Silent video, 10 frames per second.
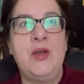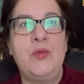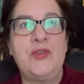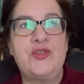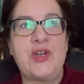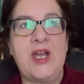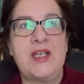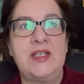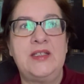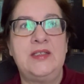with
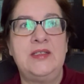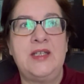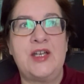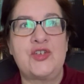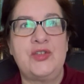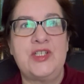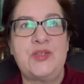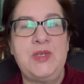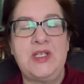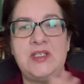Dragon Naturally
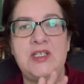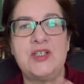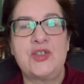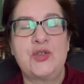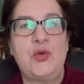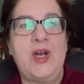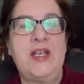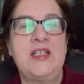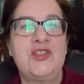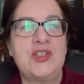Speaking years ago, and
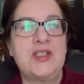it